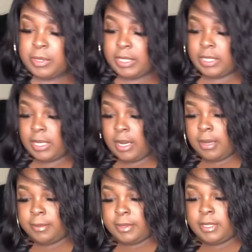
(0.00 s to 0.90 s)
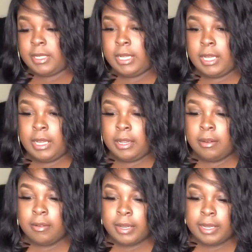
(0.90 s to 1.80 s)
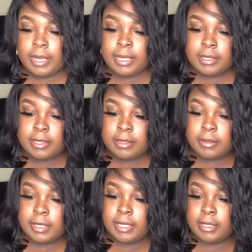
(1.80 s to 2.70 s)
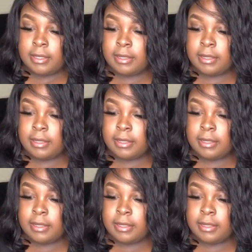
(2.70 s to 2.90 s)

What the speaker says: and the tops right next to it.